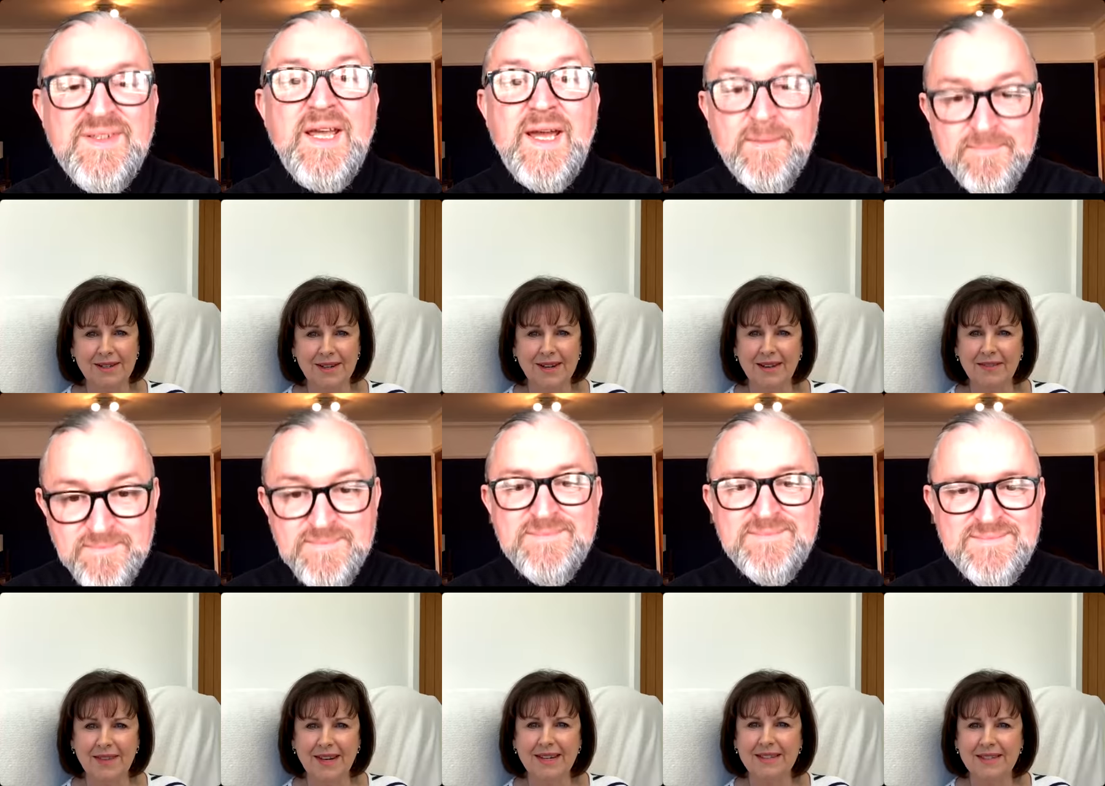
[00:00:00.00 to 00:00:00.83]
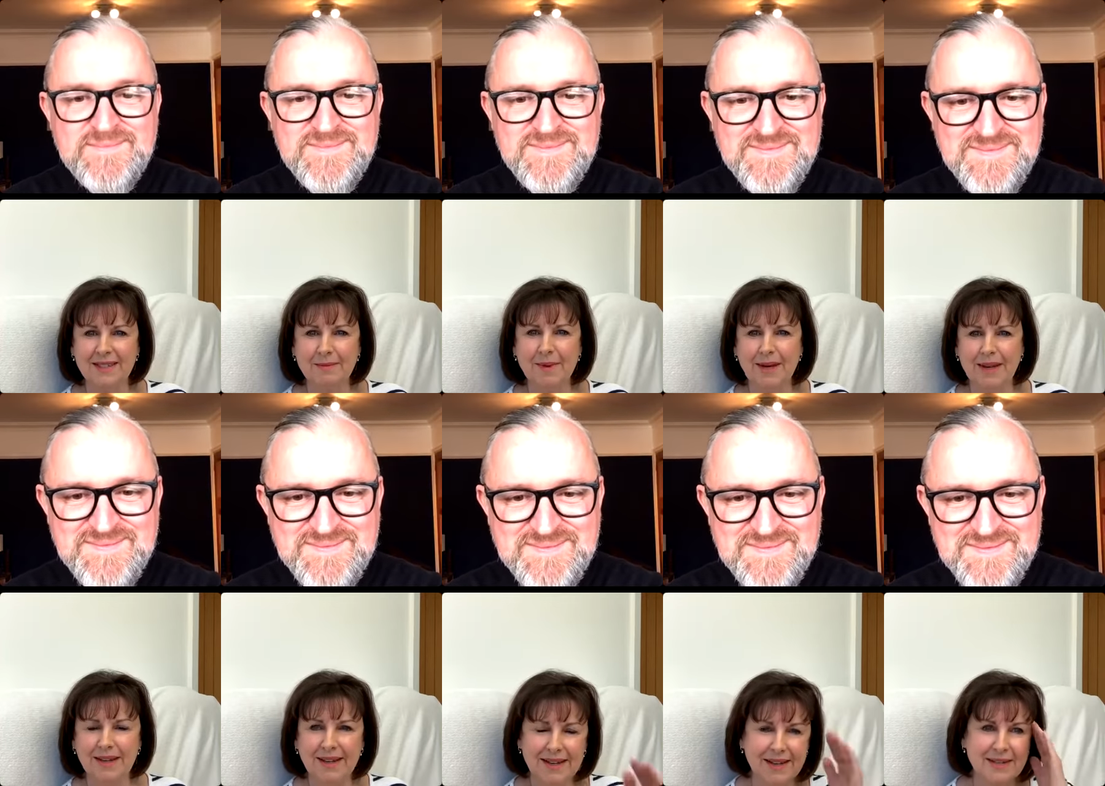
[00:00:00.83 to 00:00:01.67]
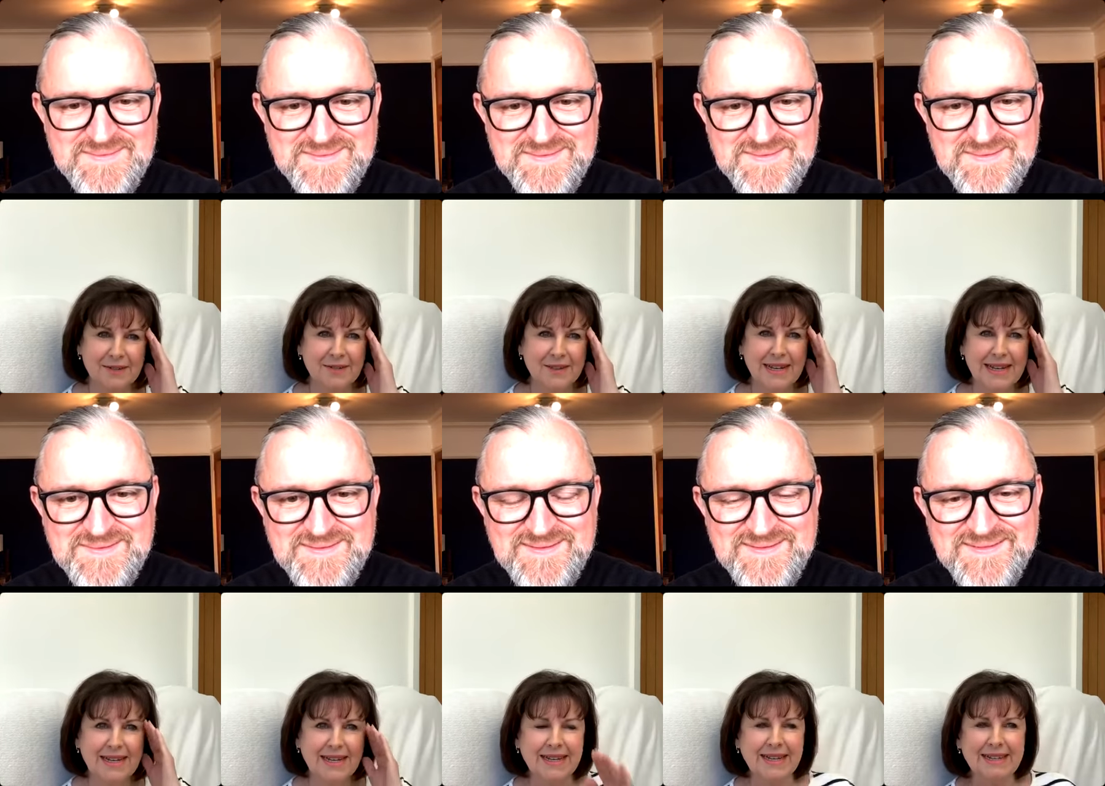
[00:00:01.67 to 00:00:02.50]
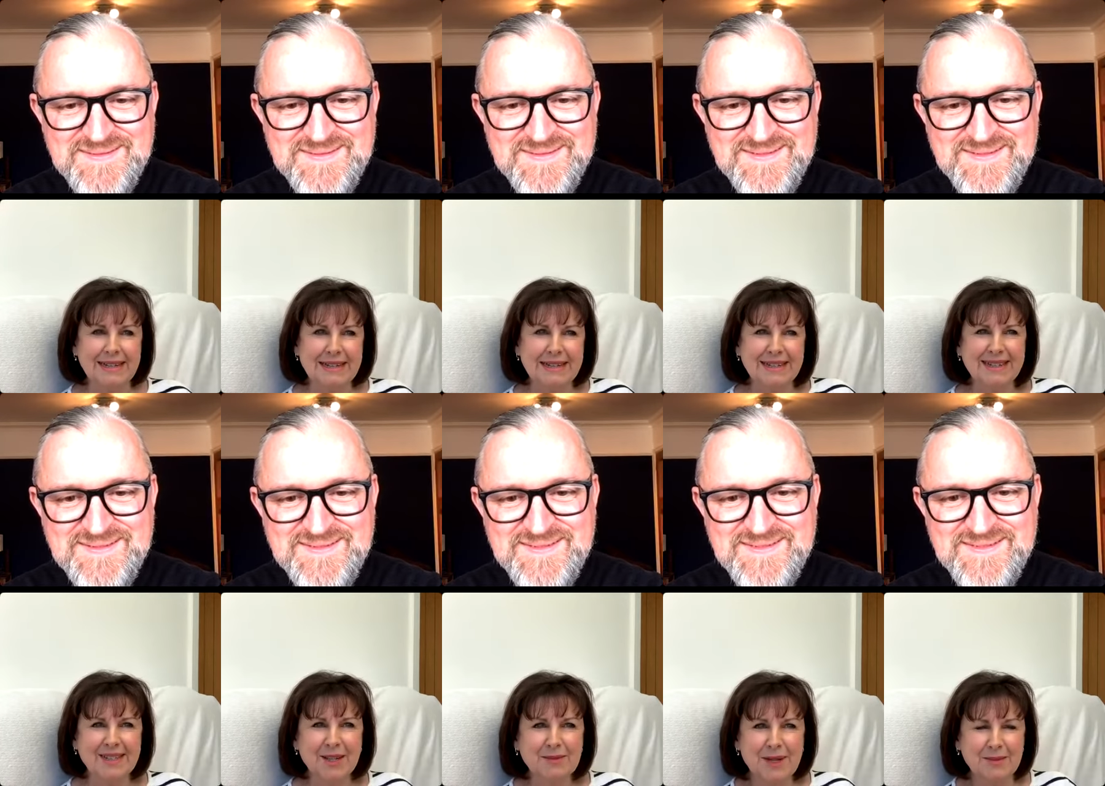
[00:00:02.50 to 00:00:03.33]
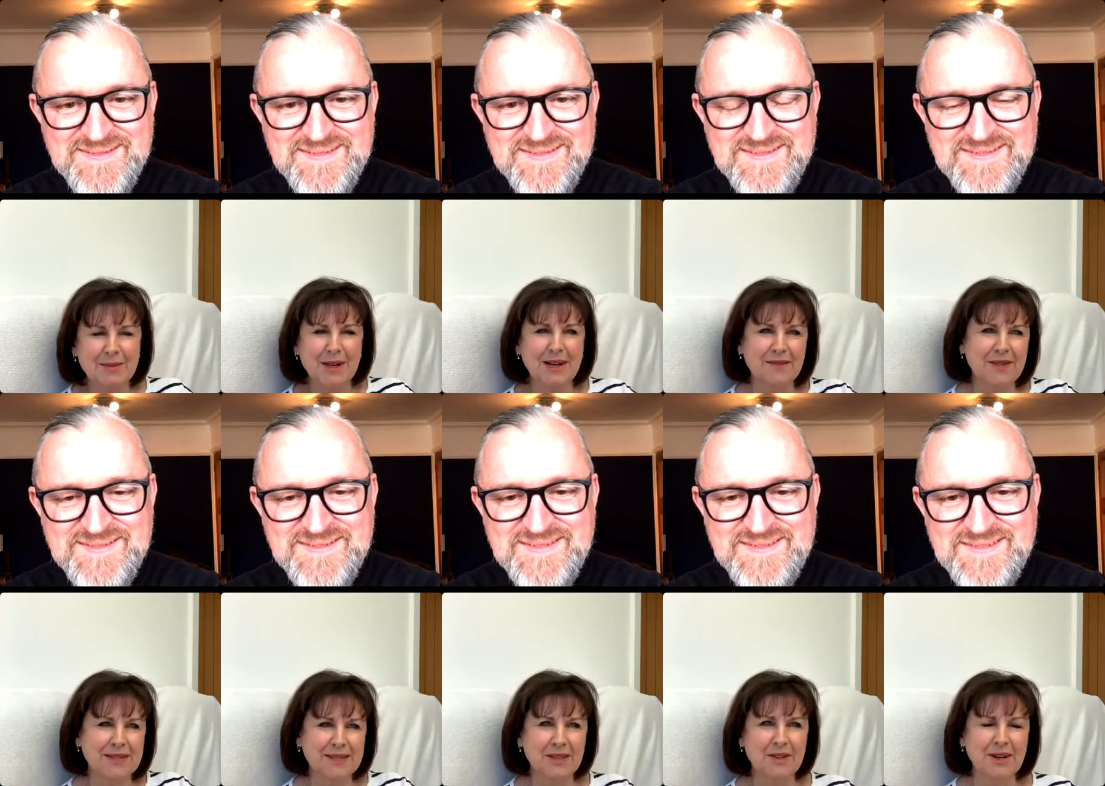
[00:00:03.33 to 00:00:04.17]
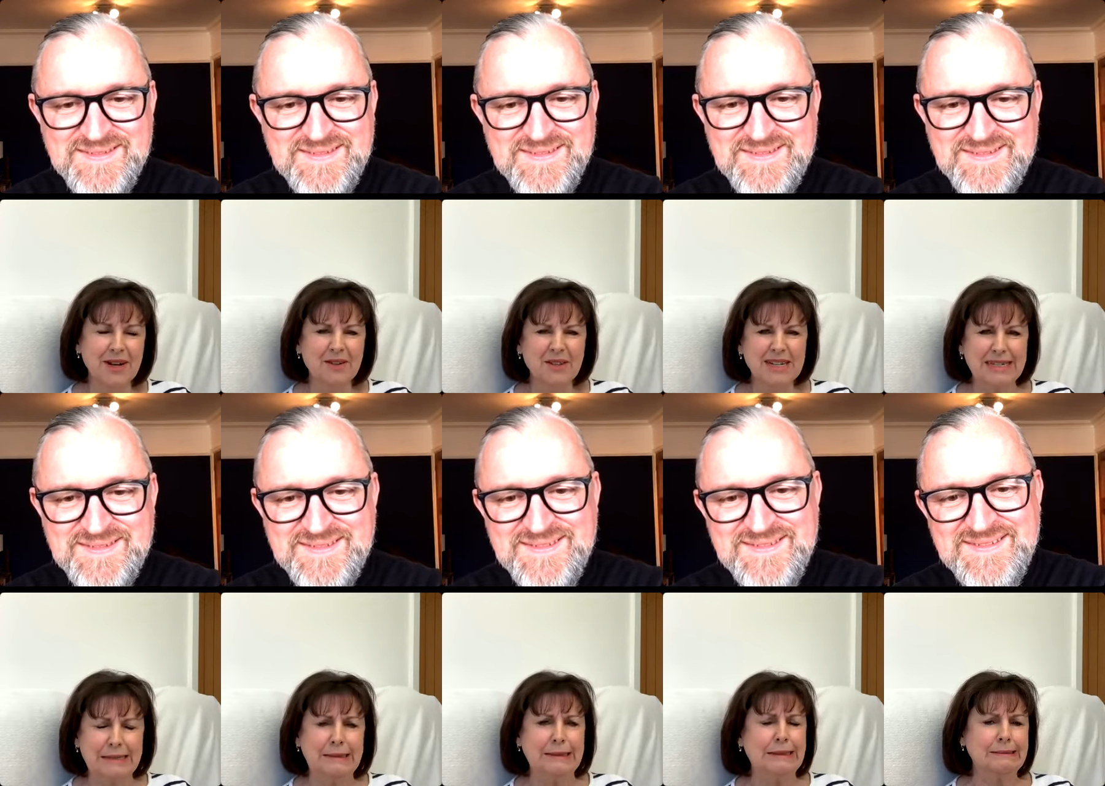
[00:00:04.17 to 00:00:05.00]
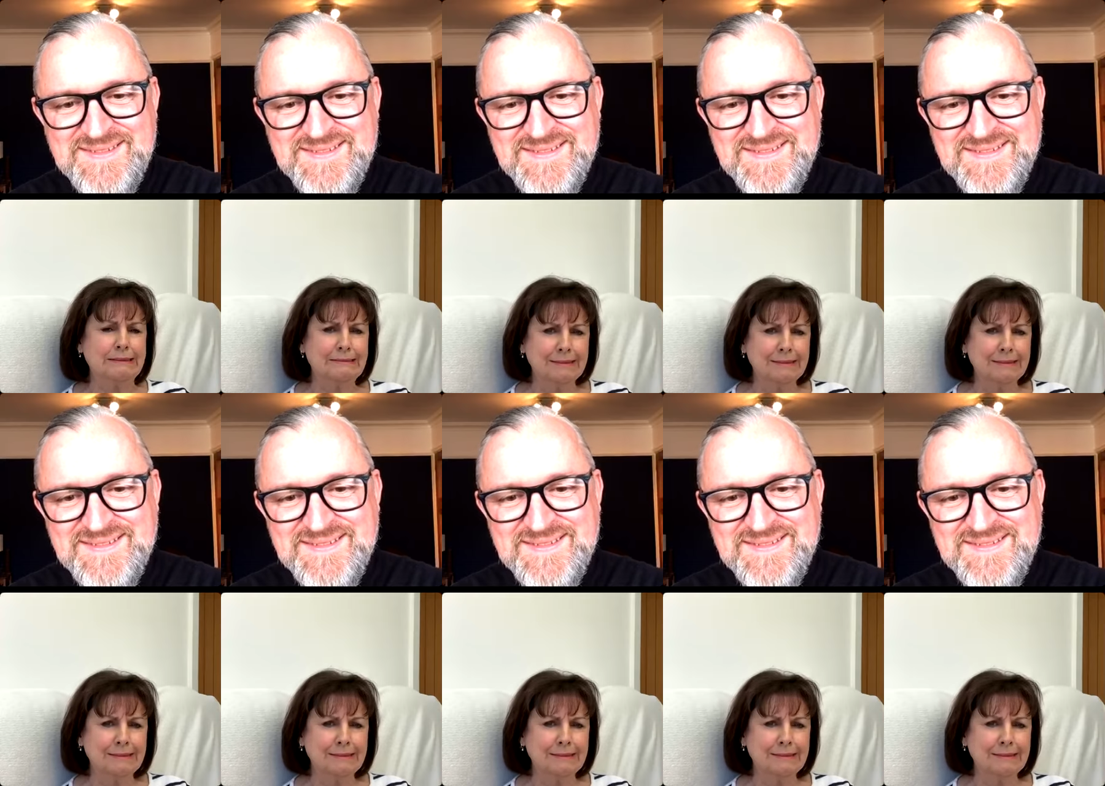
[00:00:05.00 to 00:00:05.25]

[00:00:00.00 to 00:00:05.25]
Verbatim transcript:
Speaker 1: Yeah. And that's my kind of because sometimes you have things and they're out there and you think, oh,